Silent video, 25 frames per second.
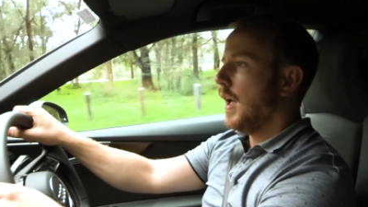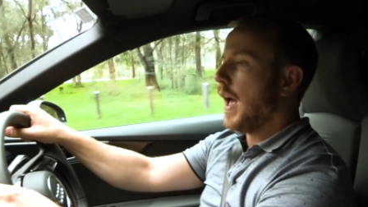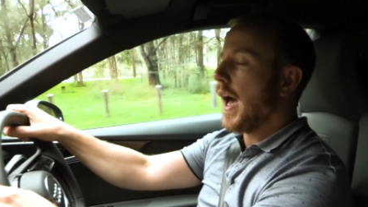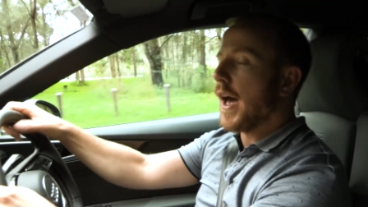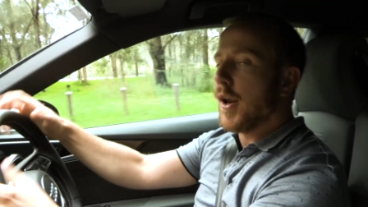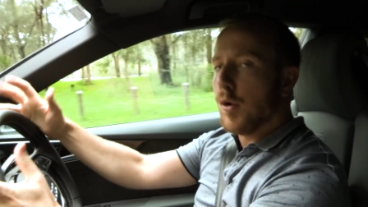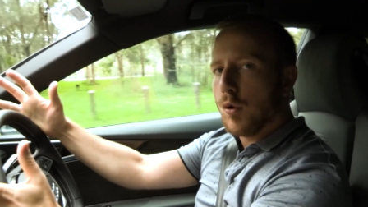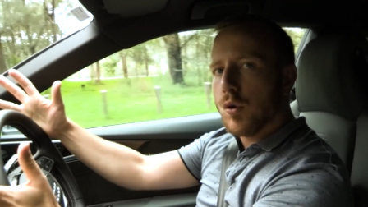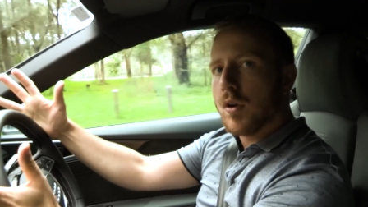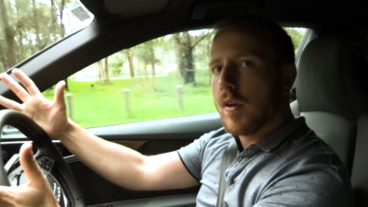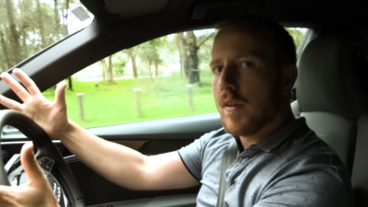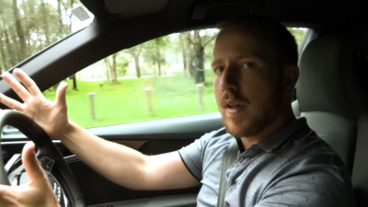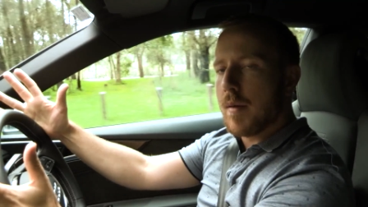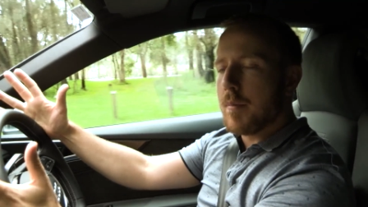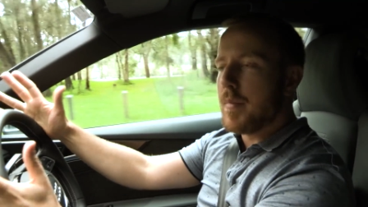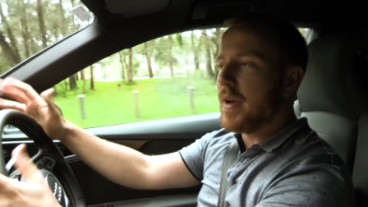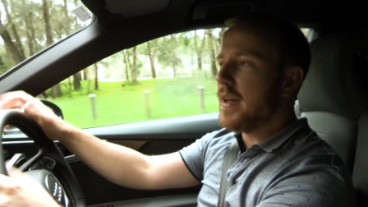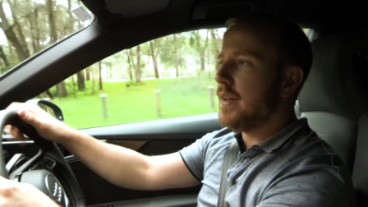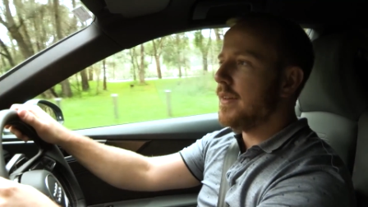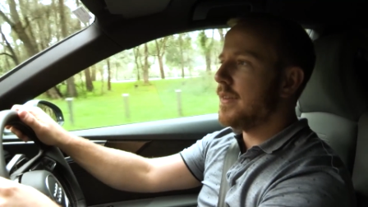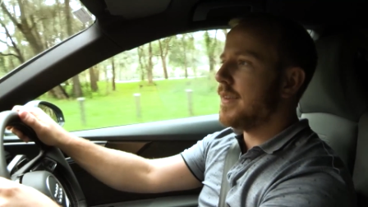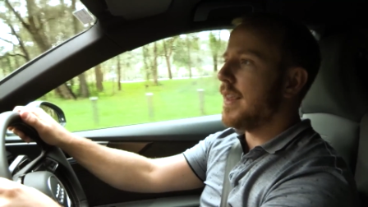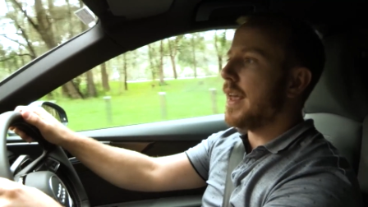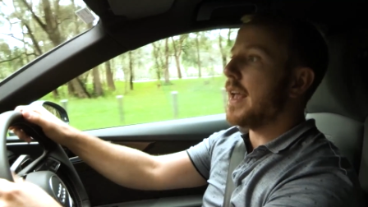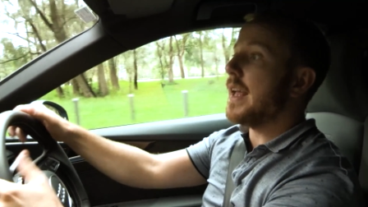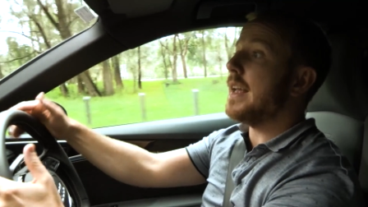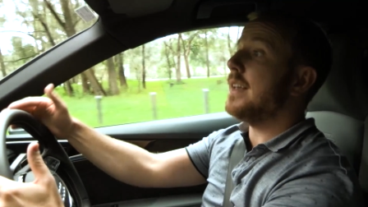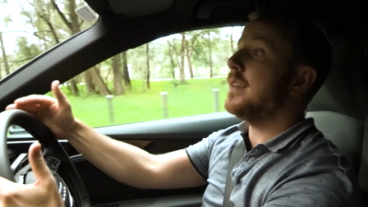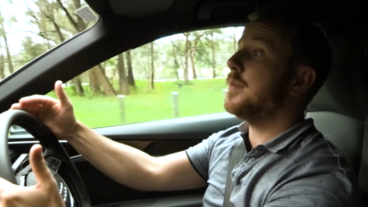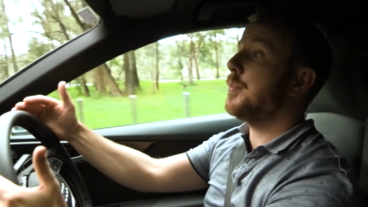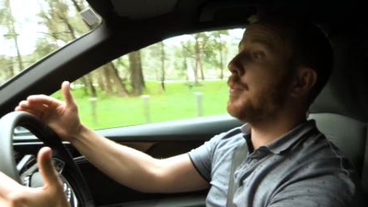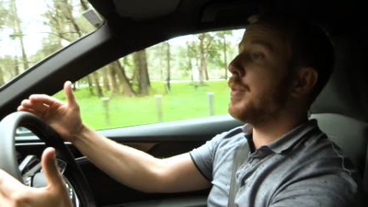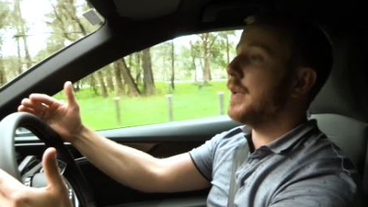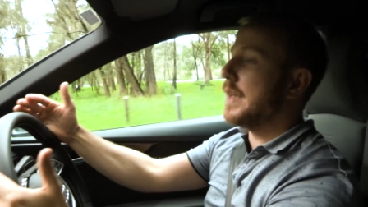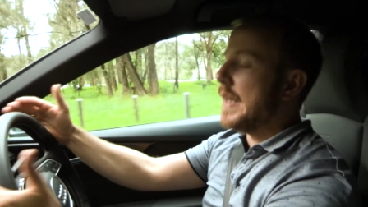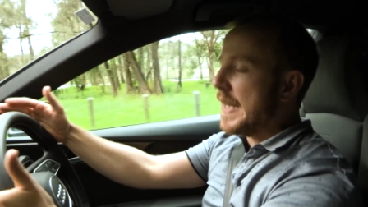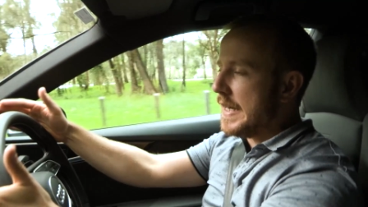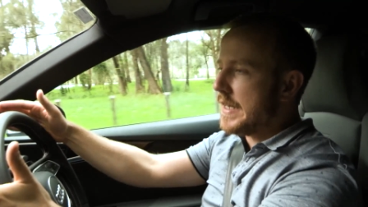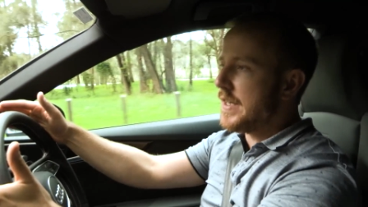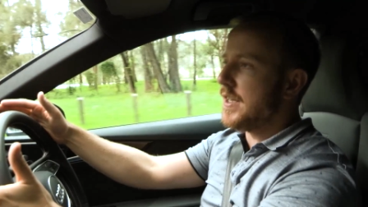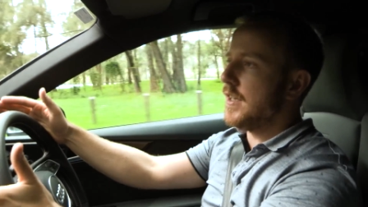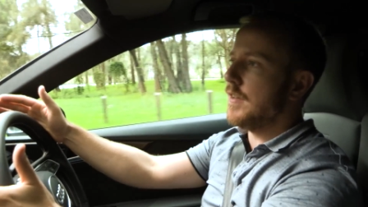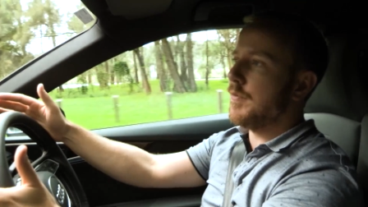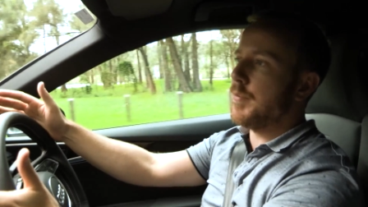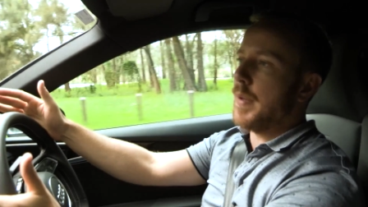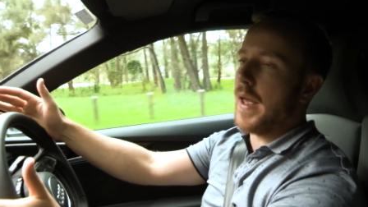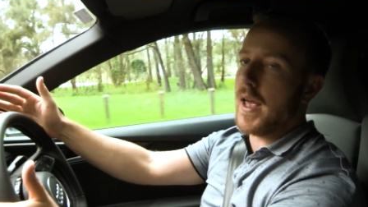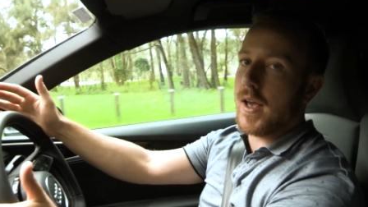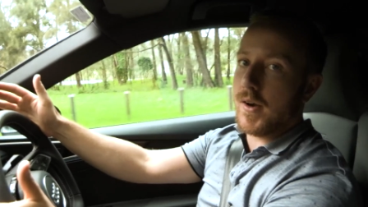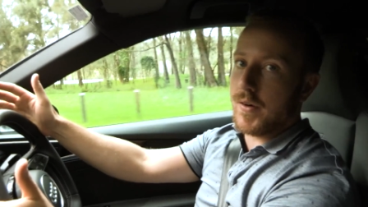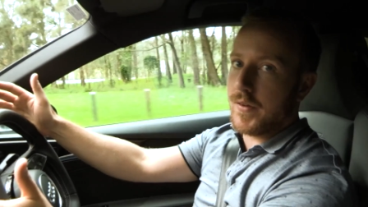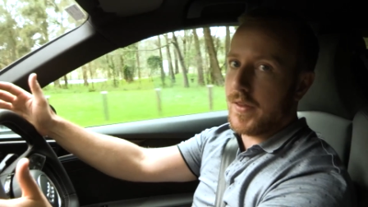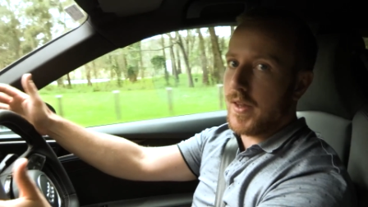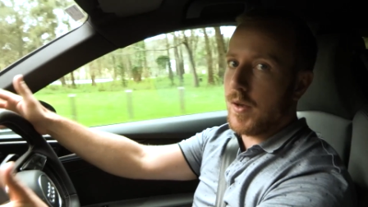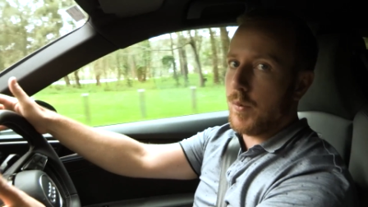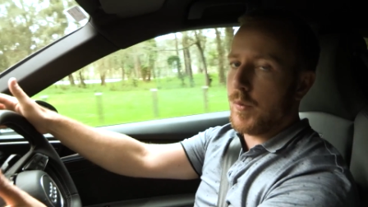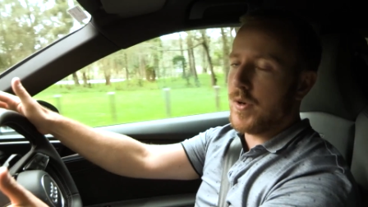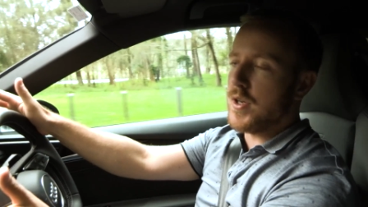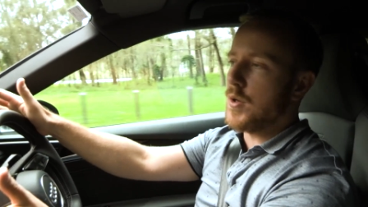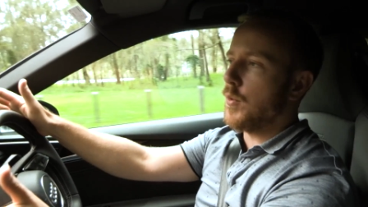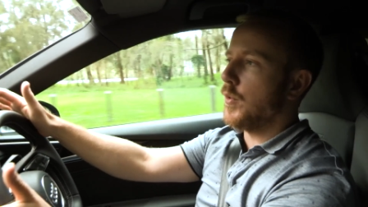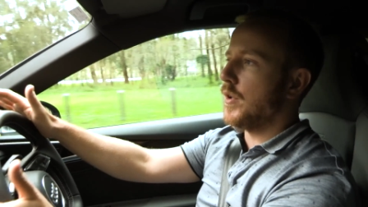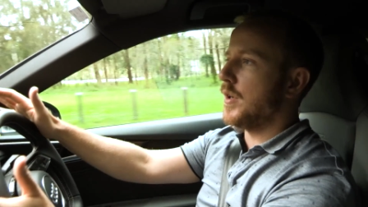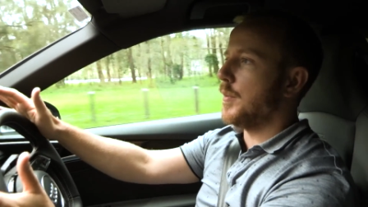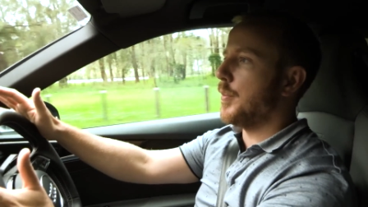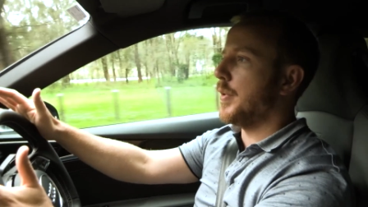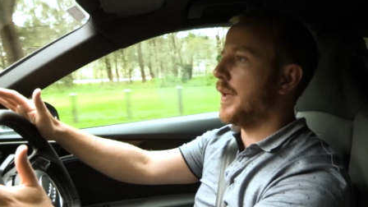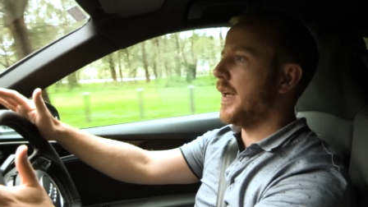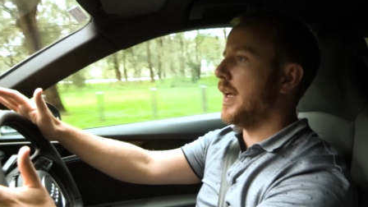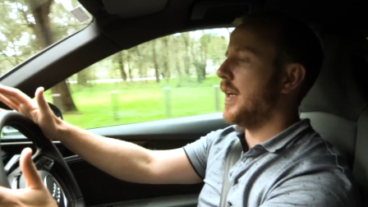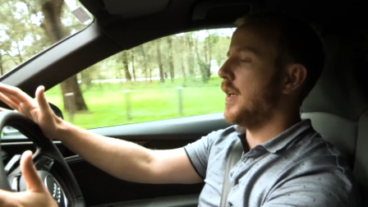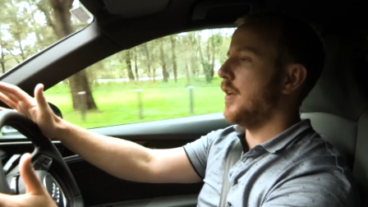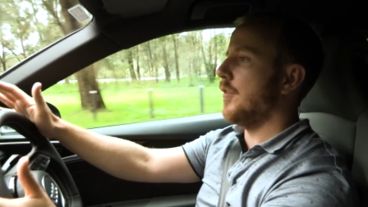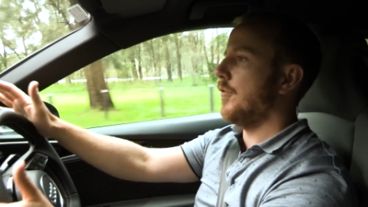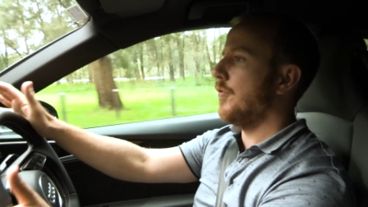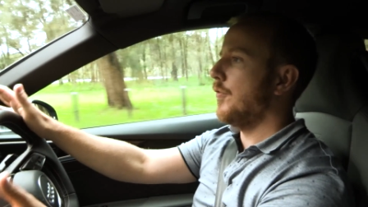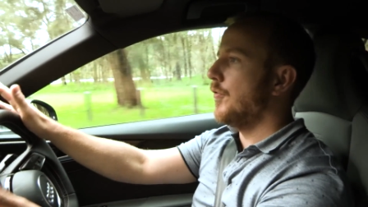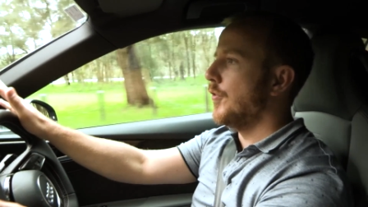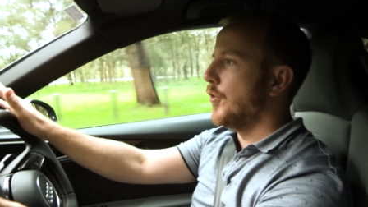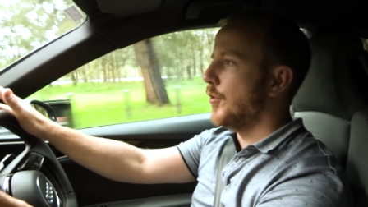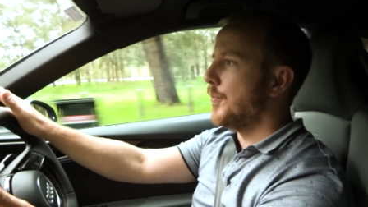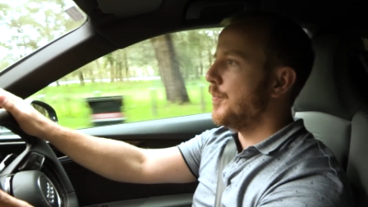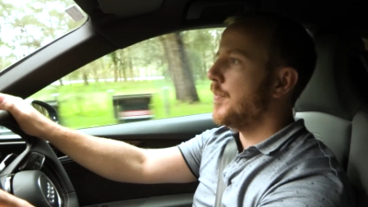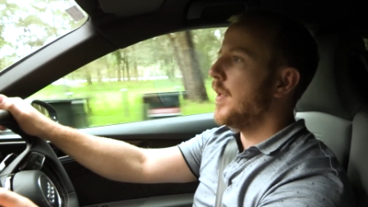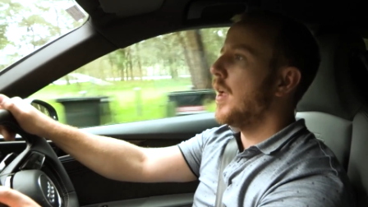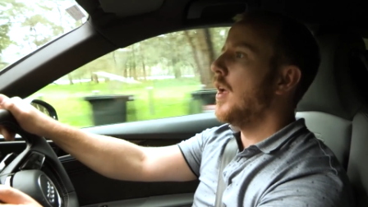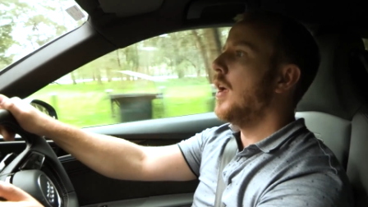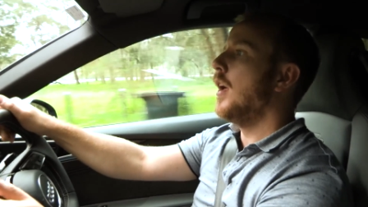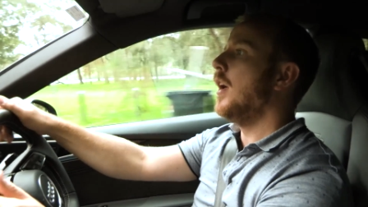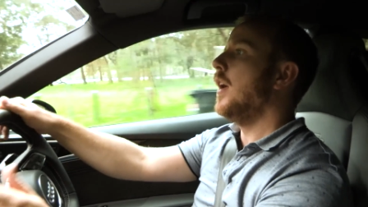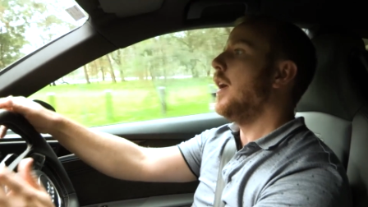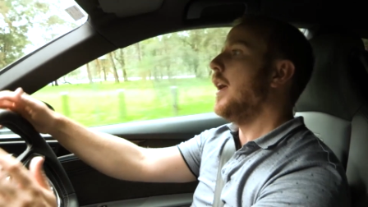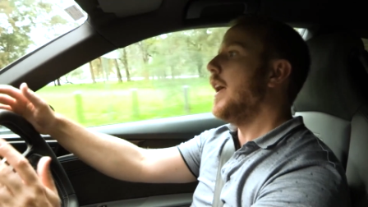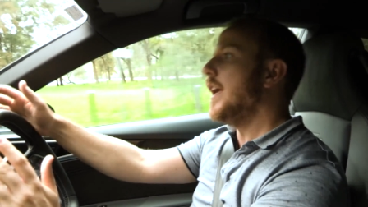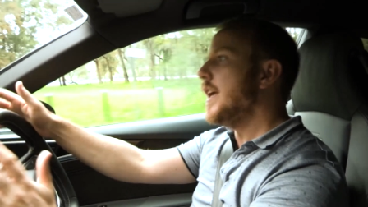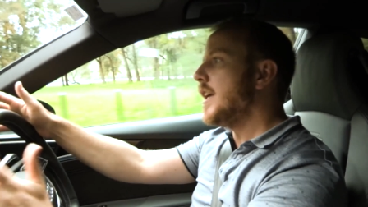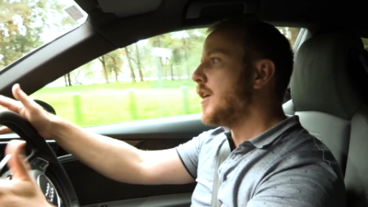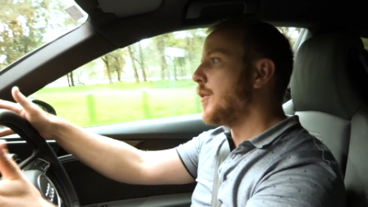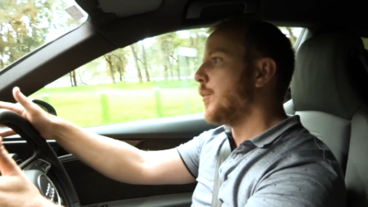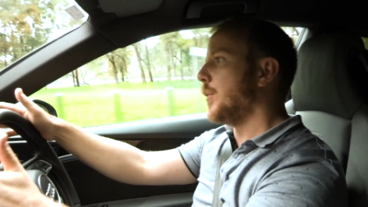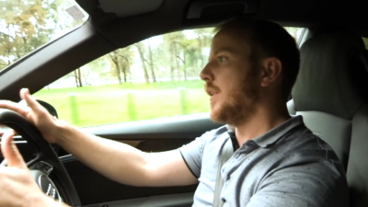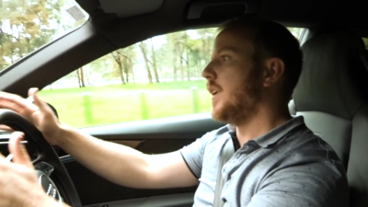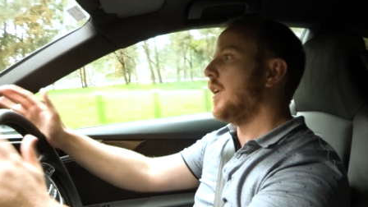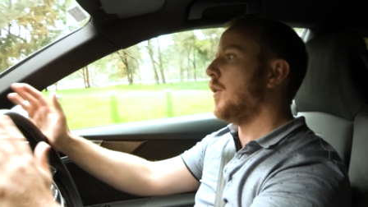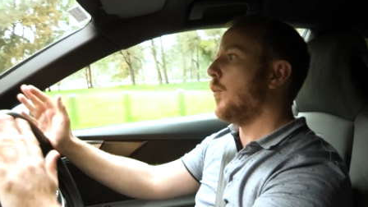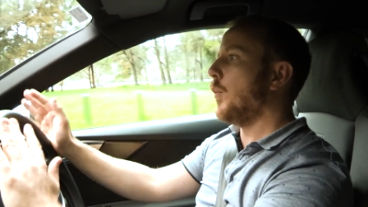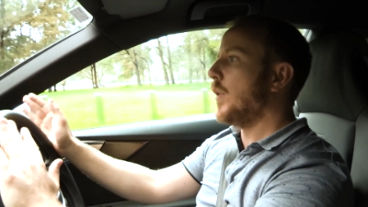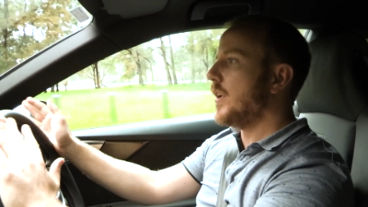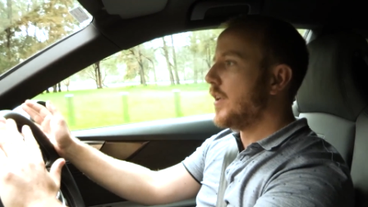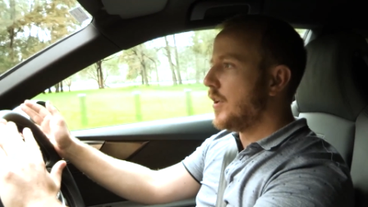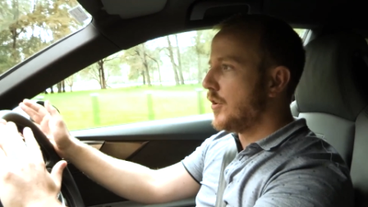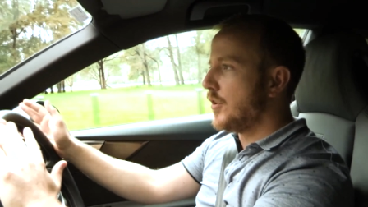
And all of that means there is plenty of power there when you want to plant your foot. Equally, when